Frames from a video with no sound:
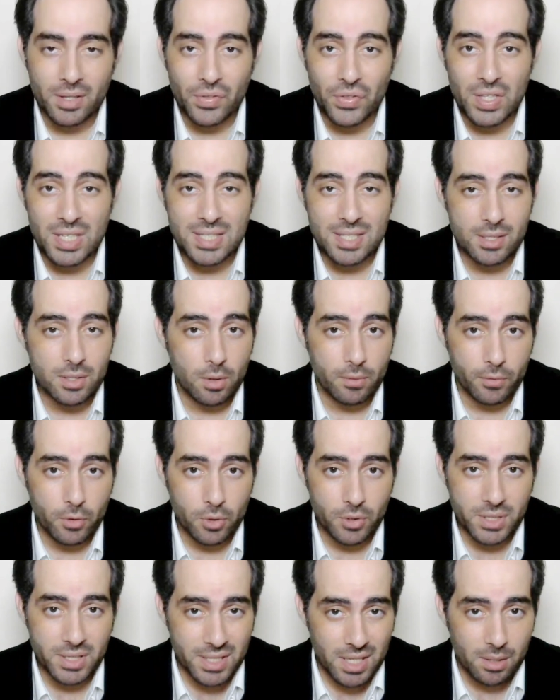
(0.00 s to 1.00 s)
This is of
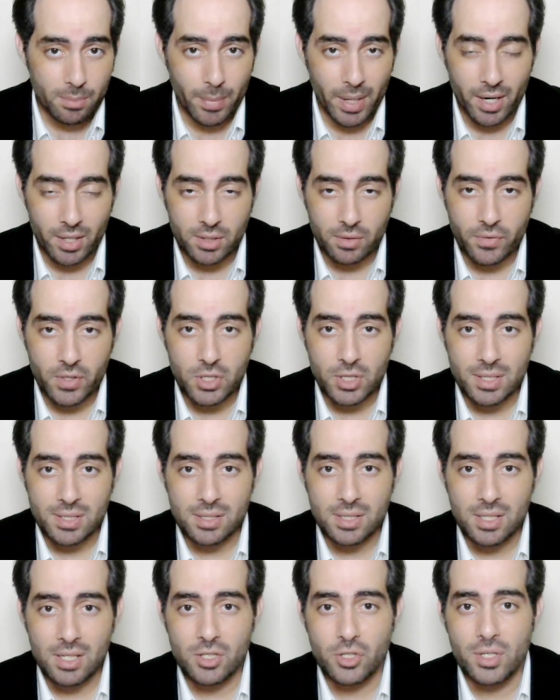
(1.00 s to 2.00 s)
course done by artificial
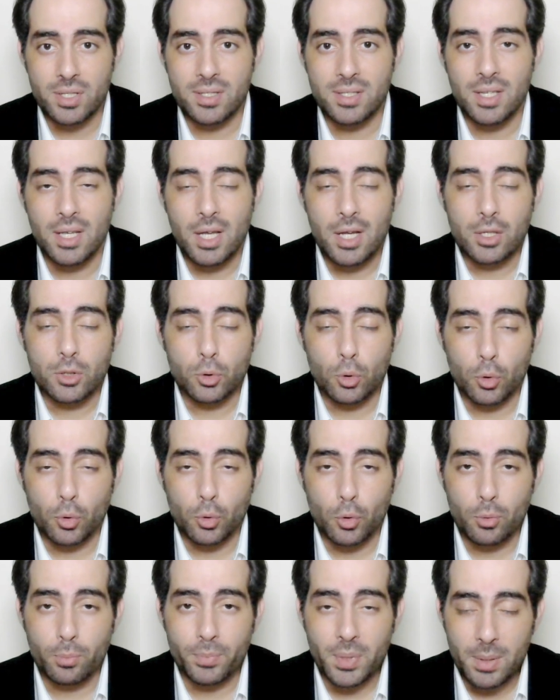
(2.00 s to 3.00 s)
intelligence to
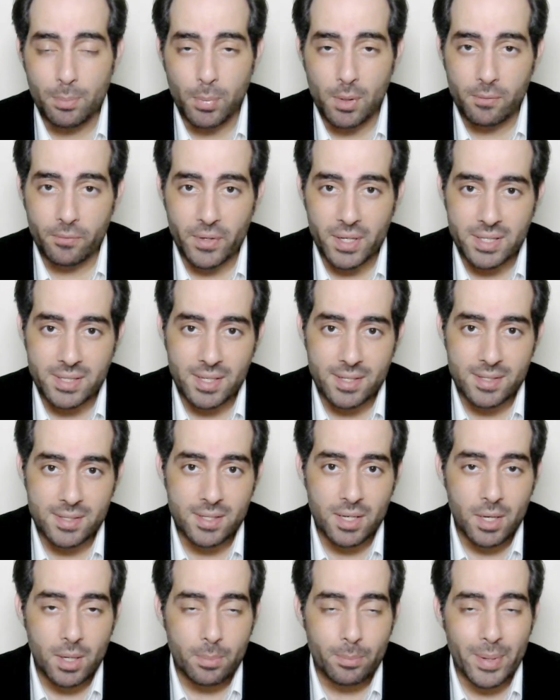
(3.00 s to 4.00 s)
group people
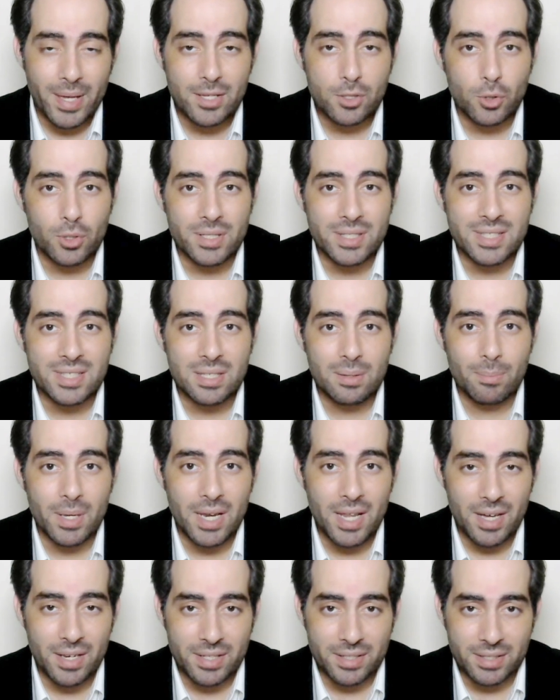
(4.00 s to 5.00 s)
faces based on
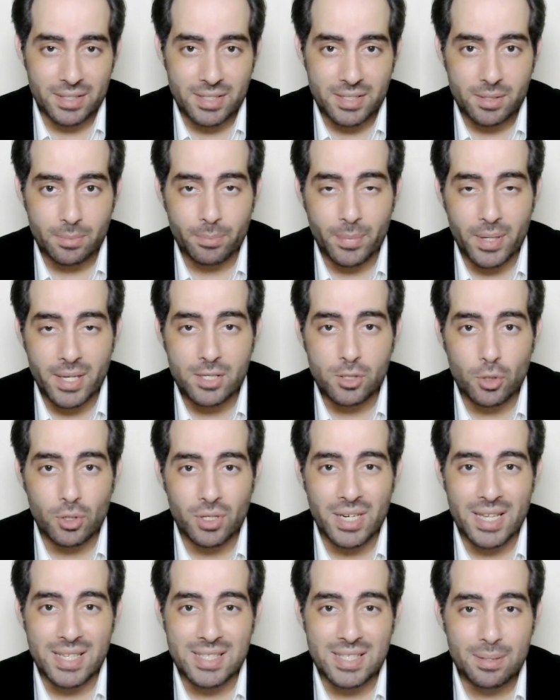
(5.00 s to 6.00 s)
similarities, based
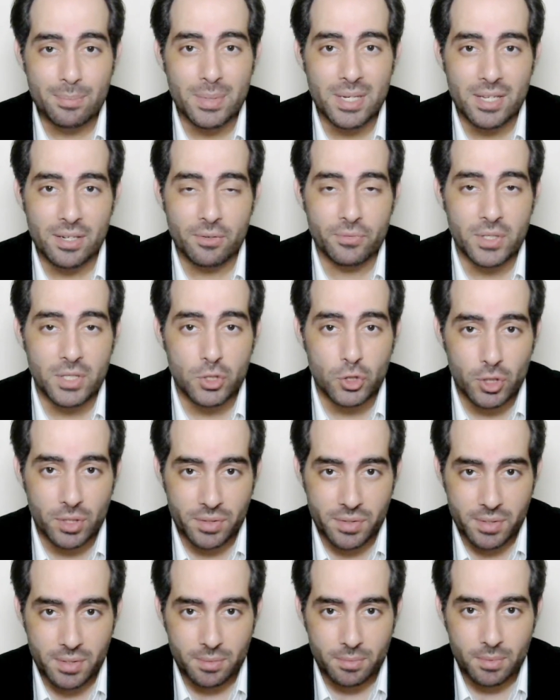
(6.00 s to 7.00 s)
on a similar
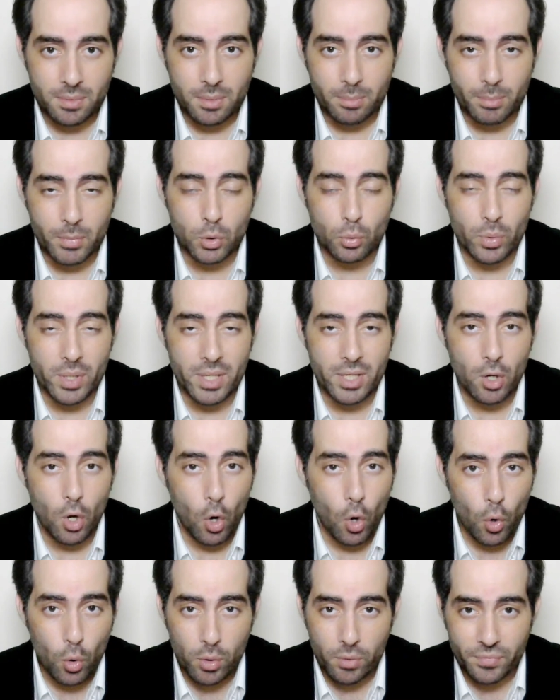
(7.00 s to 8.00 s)
features between
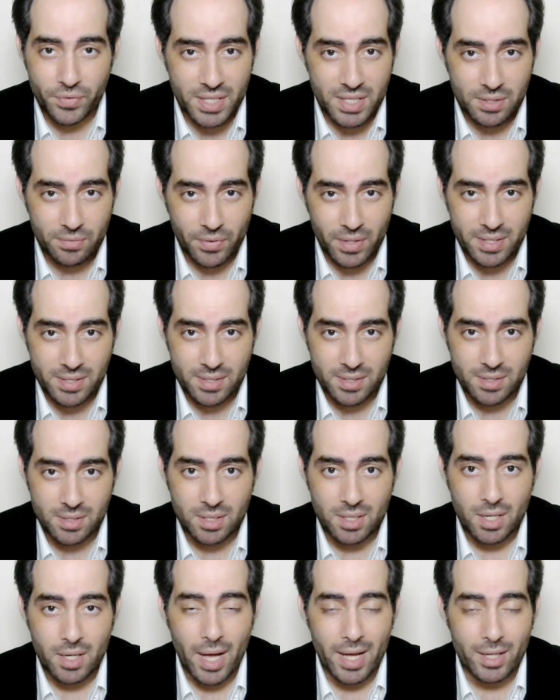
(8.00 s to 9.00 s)
all of these faces
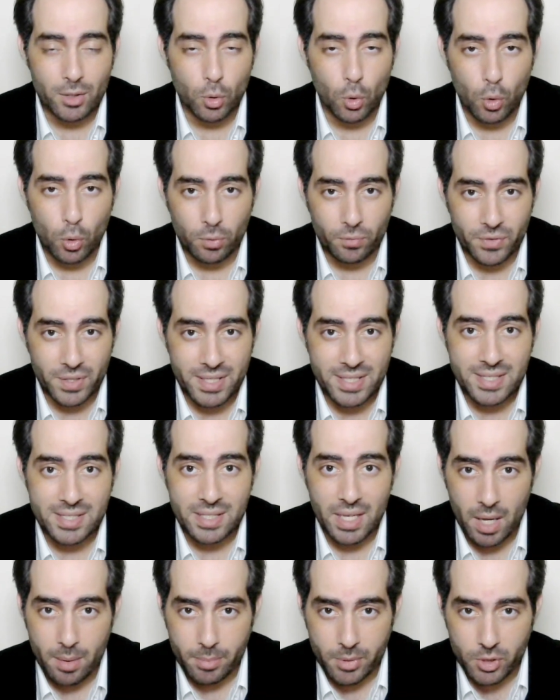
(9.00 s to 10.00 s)
and all of
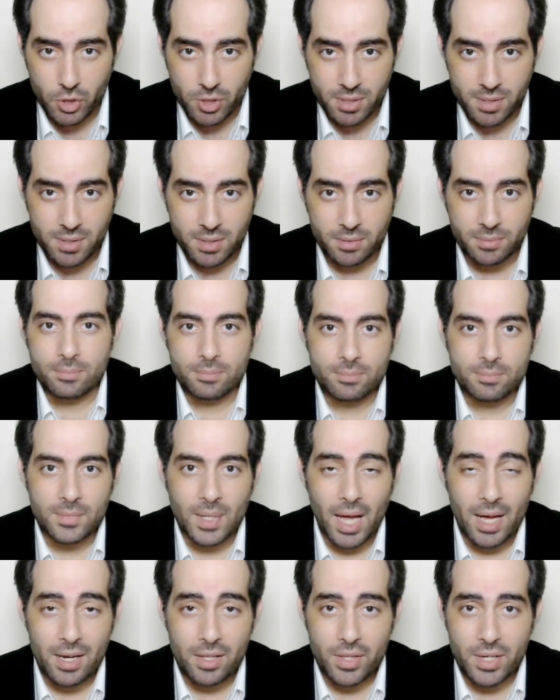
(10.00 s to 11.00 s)
these images.
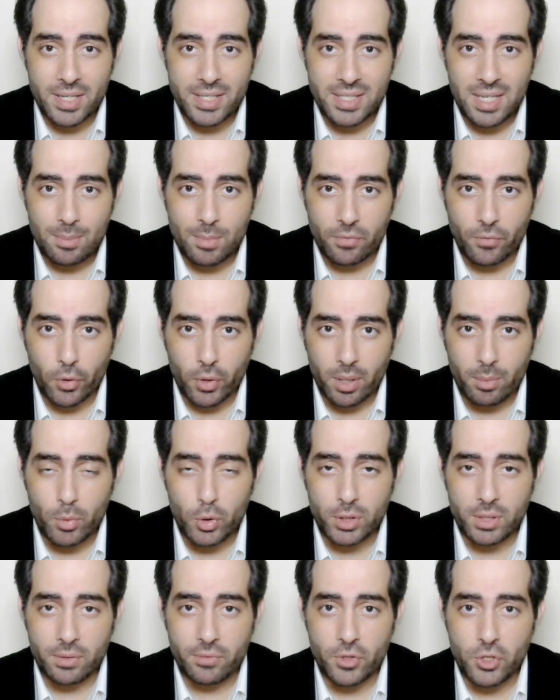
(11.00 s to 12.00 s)
Another example for
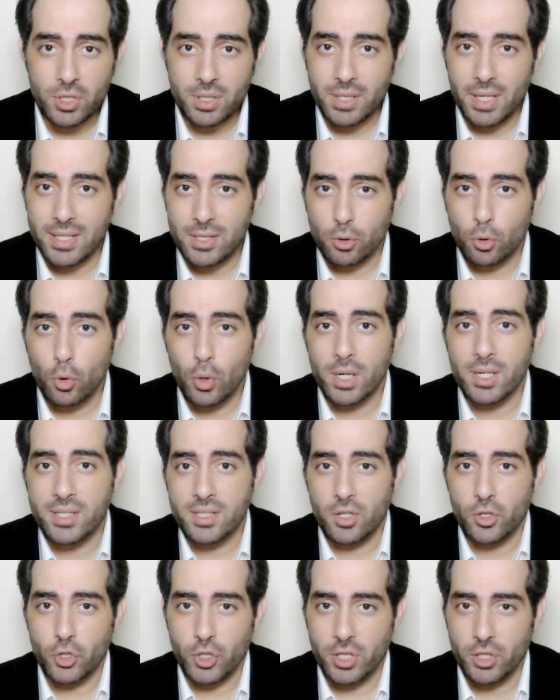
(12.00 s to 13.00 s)
computer vision is Google
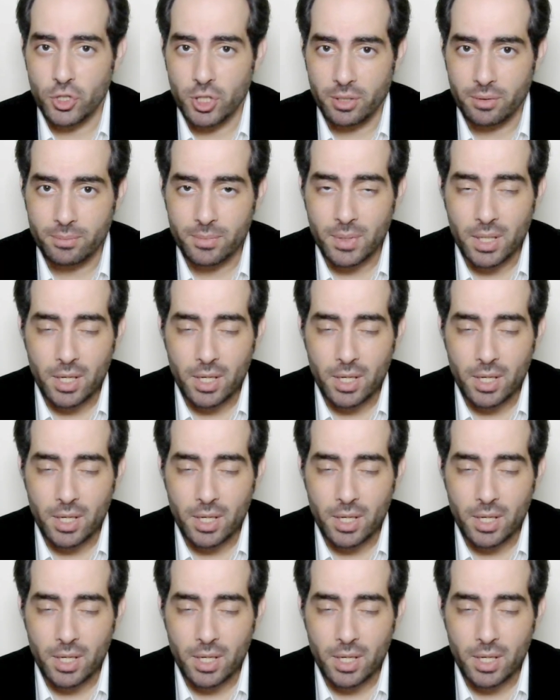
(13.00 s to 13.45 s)
search engine.